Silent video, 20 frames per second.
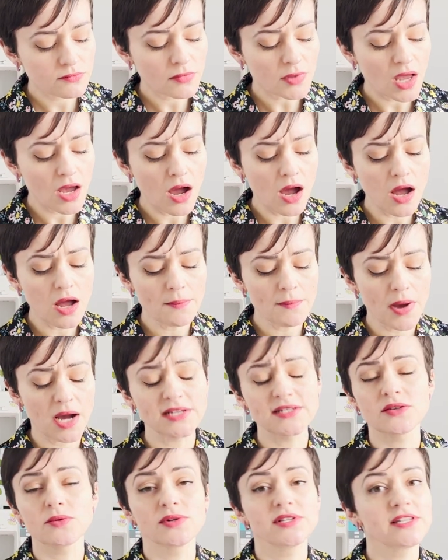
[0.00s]
I
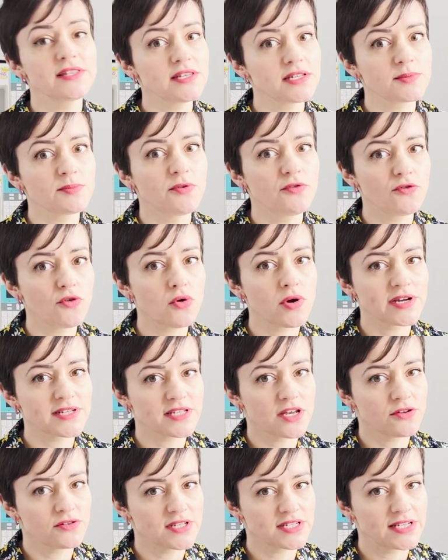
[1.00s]
did this before I sewed the
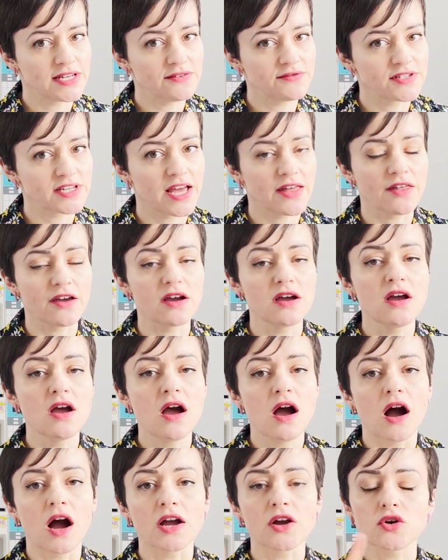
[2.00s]
sleeve together.
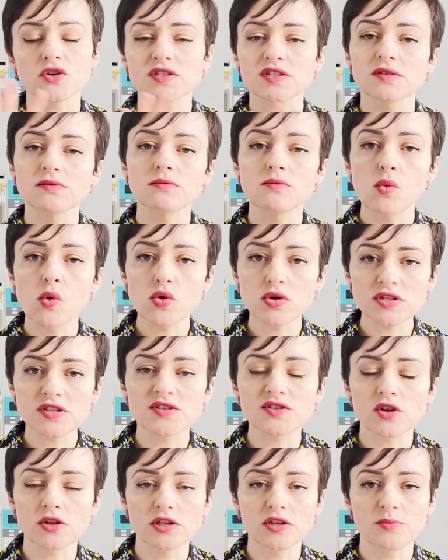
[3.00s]
I got some
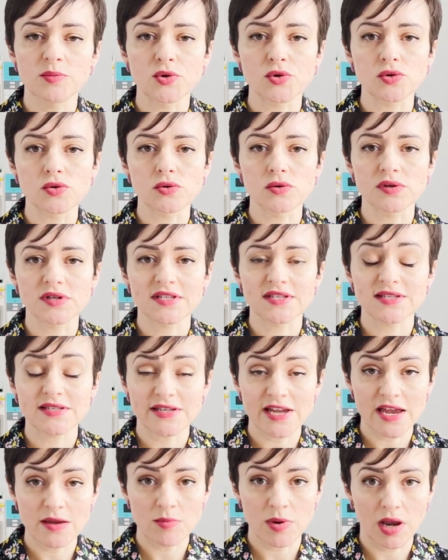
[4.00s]
water-soluble
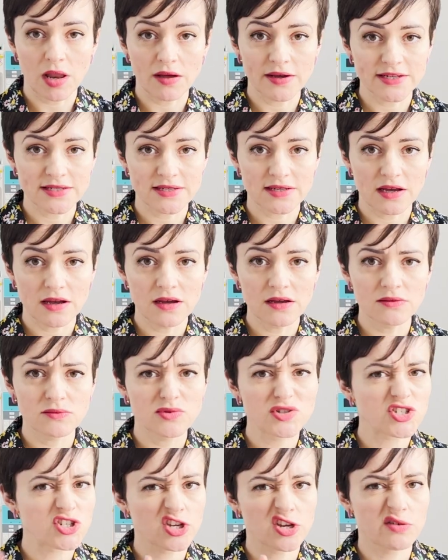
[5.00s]
stabilizer, which
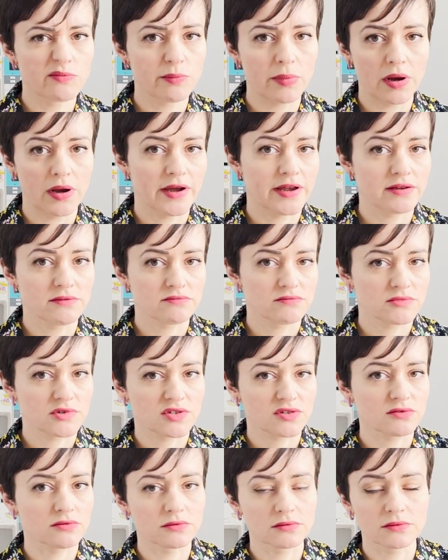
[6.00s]
you can buy just
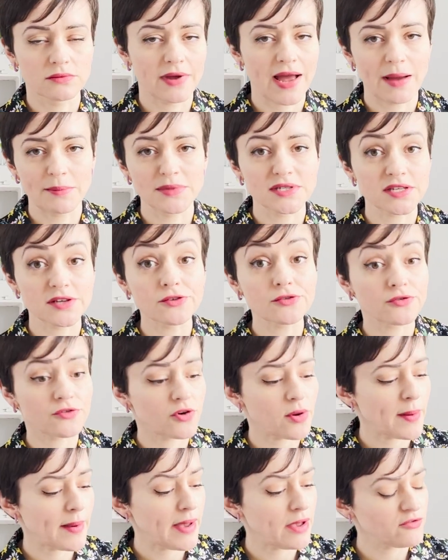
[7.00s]
from Amazon
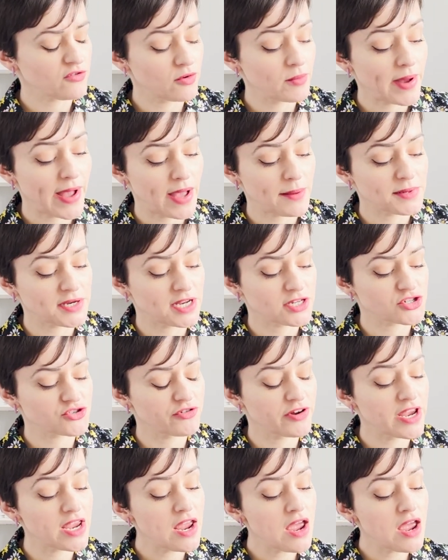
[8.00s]
from a haberdashery.